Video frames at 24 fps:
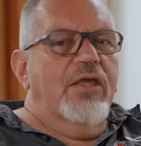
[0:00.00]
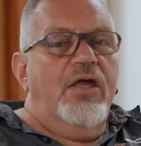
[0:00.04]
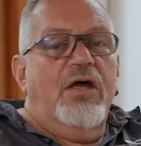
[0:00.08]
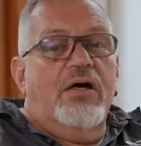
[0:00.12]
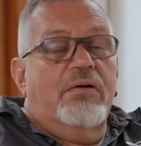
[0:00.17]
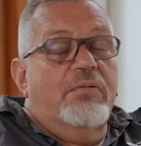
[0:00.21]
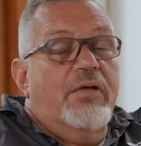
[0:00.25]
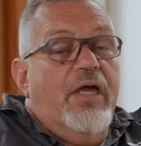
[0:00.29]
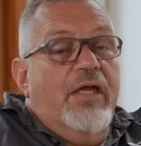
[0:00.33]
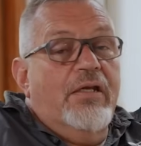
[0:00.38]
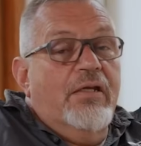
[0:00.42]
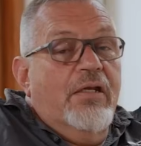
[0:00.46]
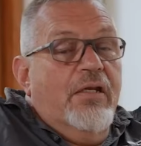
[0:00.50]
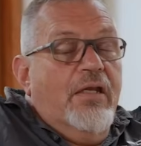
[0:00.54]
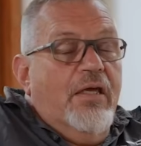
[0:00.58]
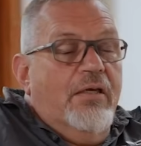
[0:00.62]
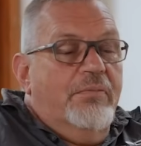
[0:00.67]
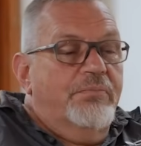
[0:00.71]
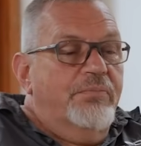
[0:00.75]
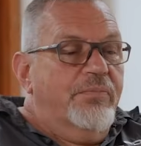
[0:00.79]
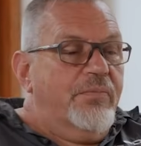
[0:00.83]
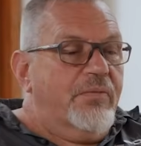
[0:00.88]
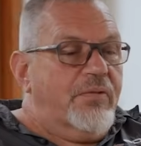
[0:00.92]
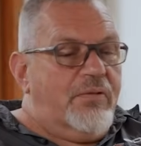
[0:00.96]
Yeah, and
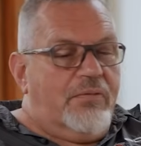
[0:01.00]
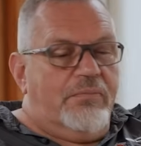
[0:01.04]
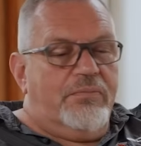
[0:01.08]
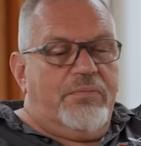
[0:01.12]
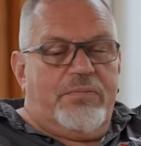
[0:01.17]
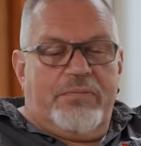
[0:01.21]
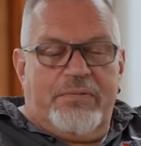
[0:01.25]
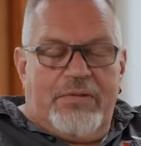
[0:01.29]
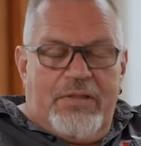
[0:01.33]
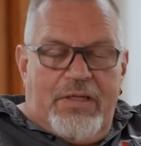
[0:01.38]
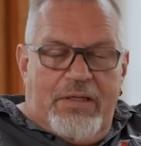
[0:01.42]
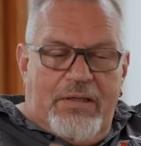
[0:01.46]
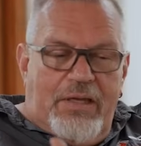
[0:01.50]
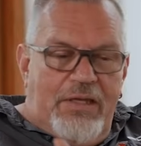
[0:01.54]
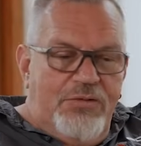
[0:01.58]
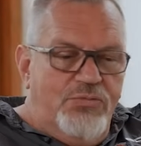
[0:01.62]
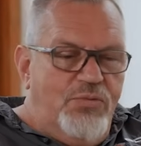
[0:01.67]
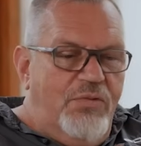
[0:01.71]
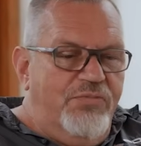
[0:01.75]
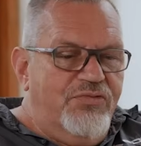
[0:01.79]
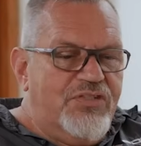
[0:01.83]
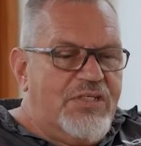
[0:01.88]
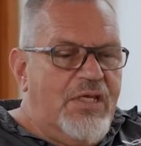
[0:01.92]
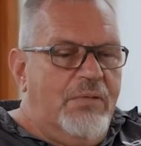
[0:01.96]
um, as
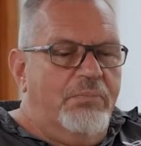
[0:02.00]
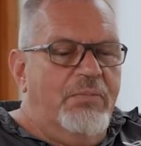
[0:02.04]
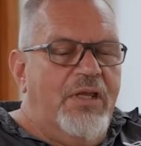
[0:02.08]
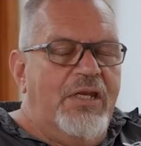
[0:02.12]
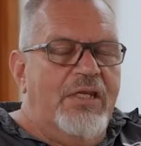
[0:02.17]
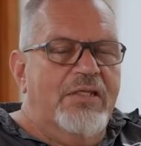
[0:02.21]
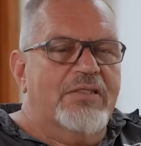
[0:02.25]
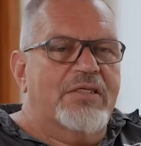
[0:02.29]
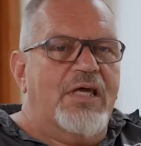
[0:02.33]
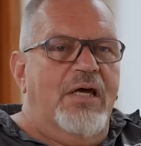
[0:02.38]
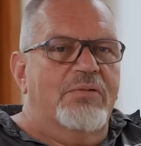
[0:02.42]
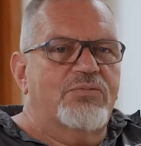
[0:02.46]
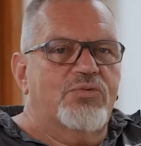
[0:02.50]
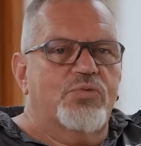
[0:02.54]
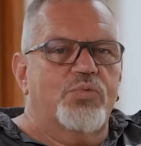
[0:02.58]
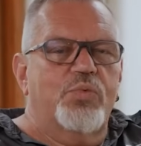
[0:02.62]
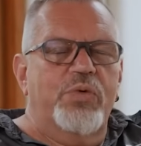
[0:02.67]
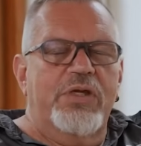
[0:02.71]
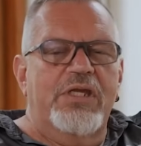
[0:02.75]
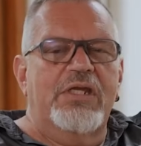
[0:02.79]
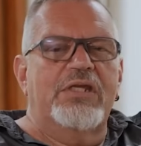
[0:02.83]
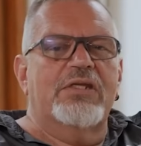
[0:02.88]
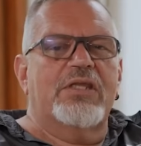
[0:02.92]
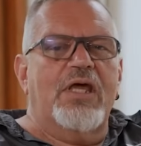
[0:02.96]
we've said many times,
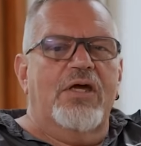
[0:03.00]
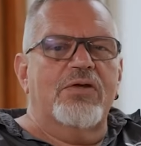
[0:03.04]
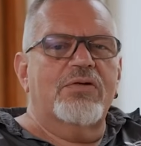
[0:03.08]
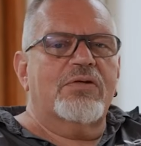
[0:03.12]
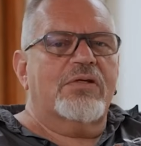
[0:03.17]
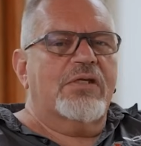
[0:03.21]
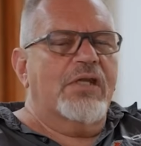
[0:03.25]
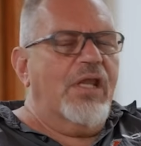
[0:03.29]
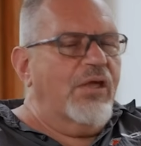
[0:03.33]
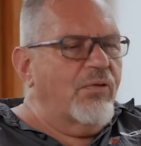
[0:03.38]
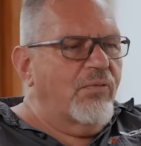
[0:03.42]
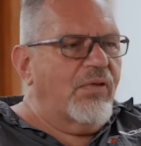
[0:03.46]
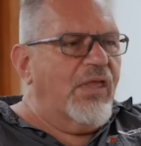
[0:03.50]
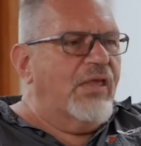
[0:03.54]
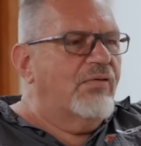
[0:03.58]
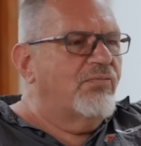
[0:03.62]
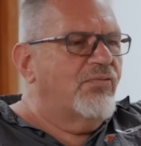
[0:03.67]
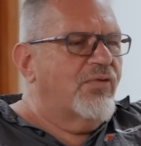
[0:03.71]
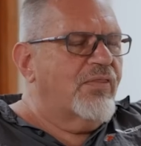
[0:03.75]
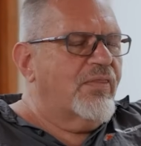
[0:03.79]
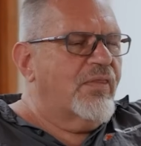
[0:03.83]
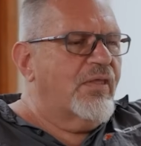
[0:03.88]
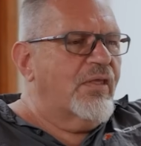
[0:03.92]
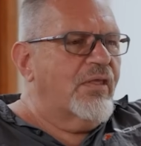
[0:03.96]
we don't know
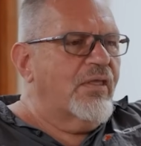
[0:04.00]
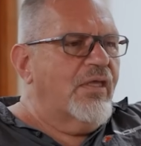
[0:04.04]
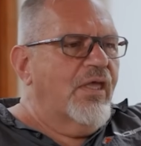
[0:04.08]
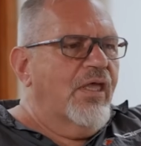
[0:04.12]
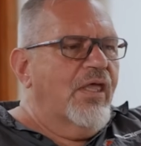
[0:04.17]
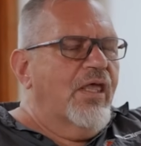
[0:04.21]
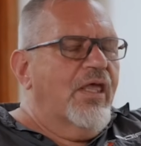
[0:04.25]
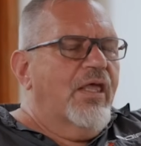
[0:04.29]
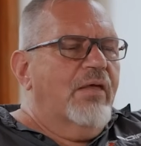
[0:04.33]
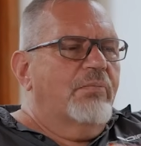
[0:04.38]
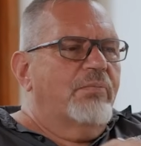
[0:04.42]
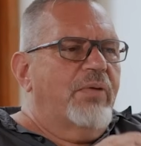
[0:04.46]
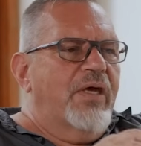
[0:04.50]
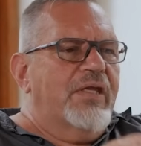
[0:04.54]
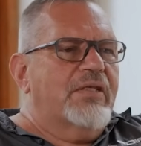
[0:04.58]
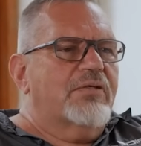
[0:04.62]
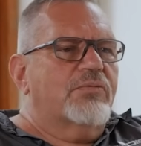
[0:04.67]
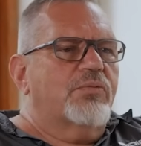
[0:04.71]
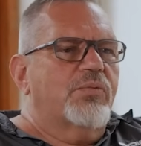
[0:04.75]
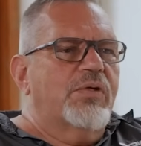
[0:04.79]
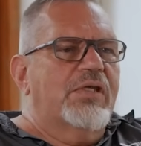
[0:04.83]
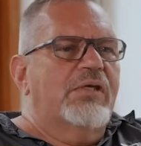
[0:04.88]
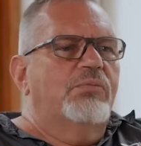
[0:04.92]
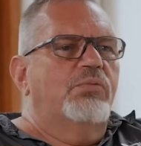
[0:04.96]
everything,
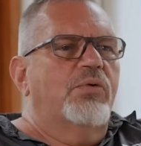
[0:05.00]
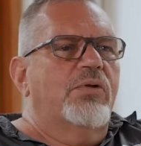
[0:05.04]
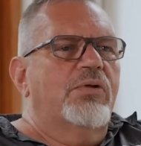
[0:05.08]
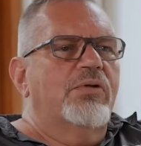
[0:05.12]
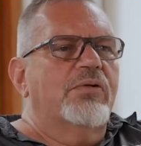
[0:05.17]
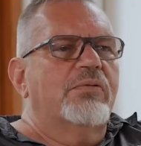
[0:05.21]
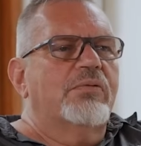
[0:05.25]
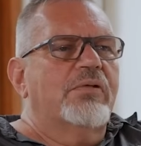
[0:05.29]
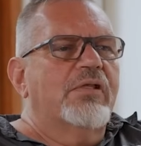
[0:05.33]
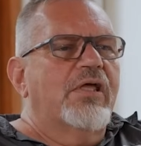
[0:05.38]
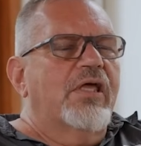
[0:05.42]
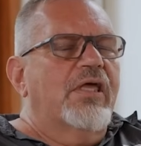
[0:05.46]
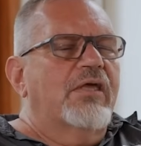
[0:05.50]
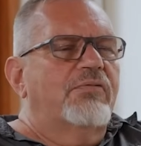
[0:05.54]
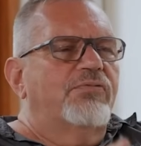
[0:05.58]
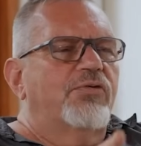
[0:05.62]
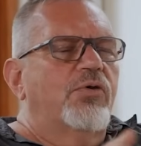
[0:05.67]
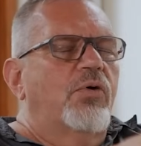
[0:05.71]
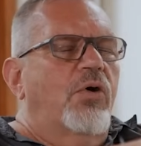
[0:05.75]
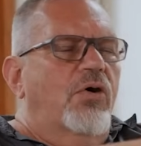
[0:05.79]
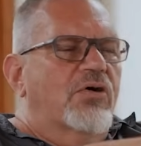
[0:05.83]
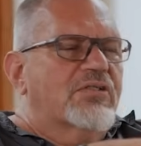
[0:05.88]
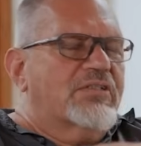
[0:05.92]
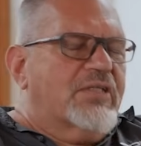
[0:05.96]
but we will, if
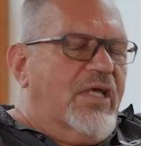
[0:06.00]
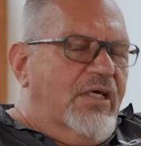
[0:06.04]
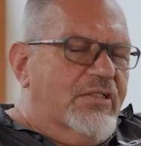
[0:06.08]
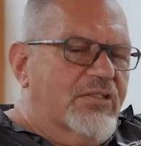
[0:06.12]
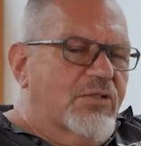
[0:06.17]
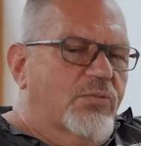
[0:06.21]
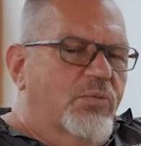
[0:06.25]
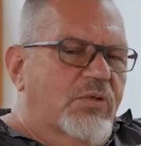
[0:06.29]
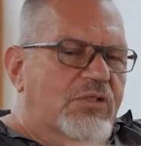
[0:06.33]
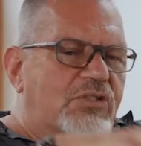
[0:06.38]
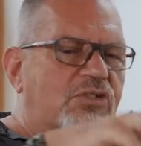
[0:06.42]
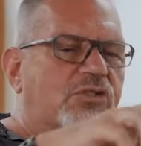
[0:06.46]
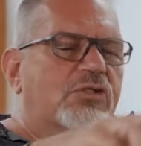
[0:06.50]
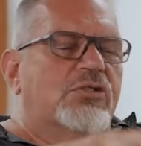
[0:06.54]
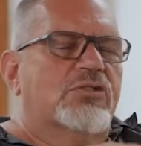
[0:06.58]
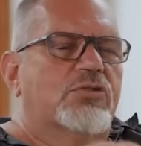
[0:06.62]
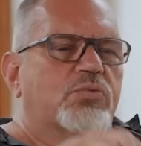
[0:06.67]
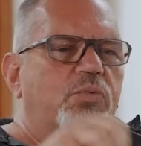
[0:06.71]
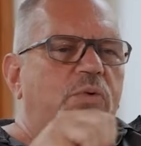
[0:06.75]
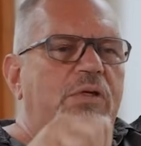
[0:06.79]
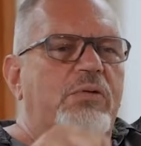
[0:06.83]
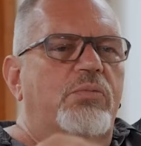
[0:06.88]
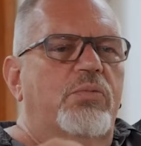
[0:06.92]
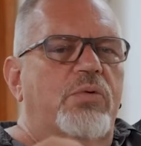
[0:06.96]
you ask us
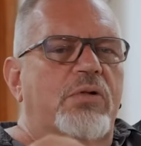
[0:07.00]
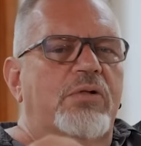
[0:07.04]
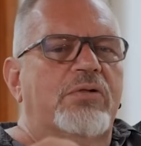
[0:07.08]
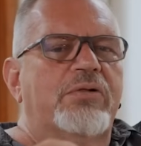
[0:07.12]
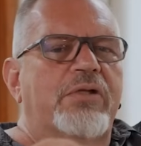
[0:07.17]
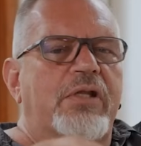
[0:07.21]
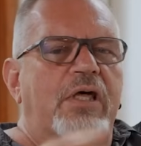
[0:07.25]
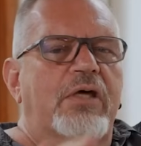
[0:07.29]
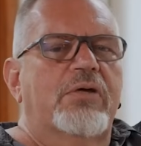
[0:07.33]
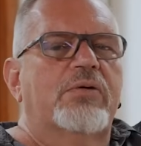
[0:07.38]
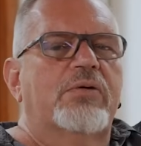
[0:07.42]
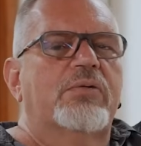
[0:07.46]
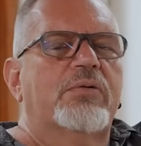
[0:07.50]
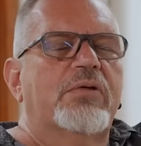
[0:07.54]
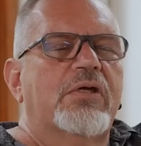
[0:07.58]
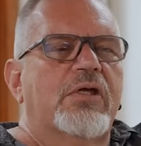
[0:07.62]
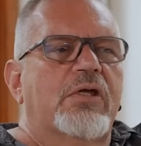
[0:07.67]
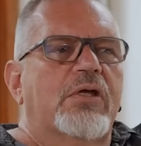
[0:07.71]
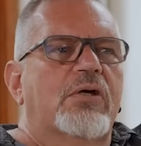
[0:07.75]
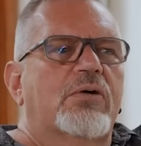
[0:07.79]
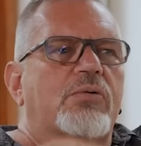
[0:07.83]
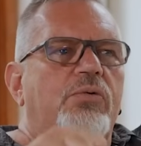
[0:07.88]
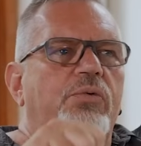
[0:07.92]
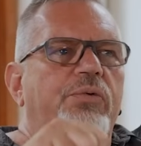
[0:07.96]
questions, we will know,
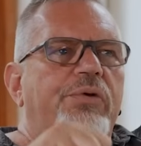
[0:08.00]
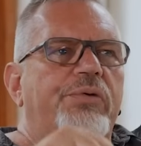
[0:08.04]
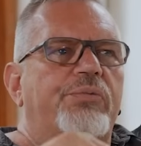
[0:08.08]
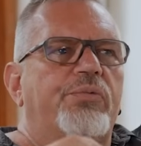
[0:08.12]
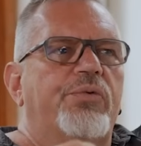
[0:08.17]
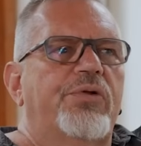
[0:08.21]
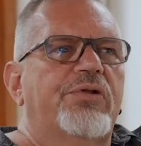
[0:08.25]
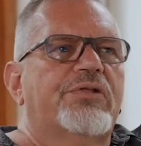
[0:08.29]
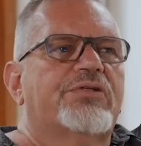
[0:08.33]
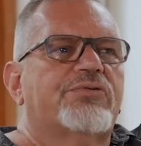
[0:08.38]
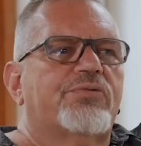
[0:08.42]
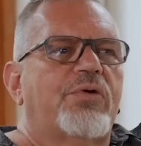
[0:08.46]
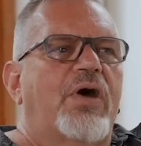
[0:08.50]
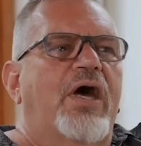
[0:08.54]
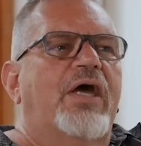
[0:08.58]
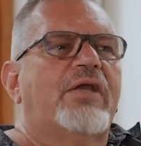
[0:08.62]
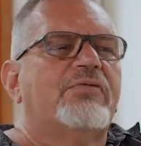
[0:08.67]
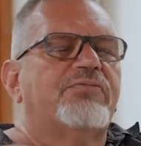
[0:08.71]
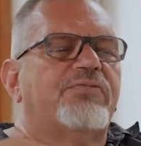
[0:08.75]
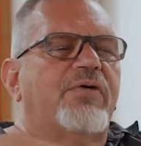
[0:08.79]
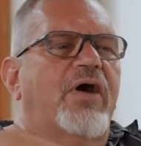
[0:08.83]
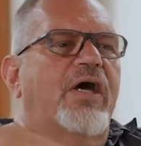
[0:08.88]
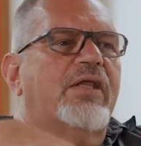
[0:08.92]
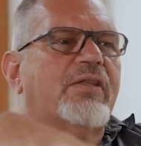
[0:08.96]
we will try
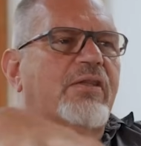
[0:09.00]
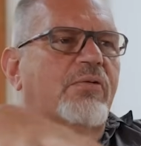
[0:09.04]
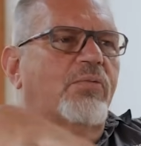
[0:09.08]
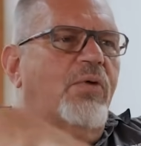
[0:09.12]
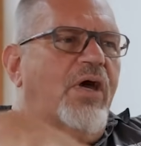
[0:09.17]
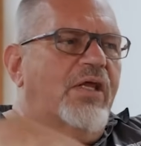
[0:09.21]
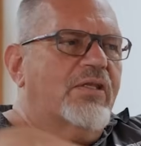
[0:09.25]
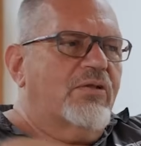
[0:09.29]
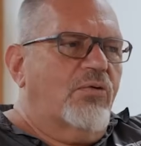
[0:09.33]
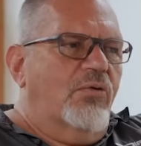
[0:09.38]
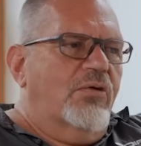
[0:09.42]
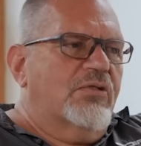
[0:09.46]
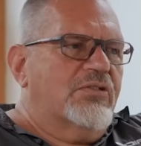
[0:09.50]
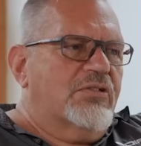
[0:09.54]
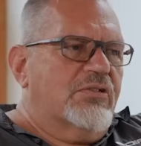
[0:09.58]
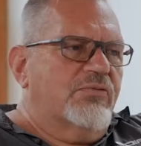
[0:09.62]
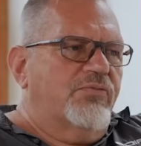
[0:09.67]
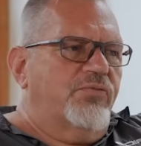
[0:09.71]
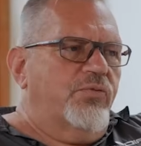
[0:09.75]
and find the right answer